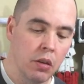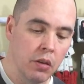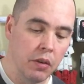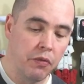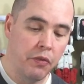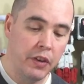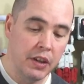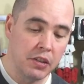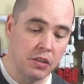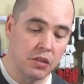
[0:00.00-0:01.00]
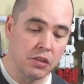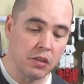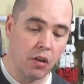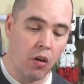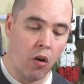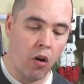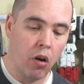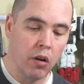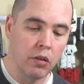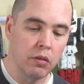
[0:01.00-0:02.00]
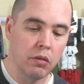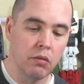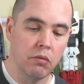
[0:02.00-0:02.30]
The fists are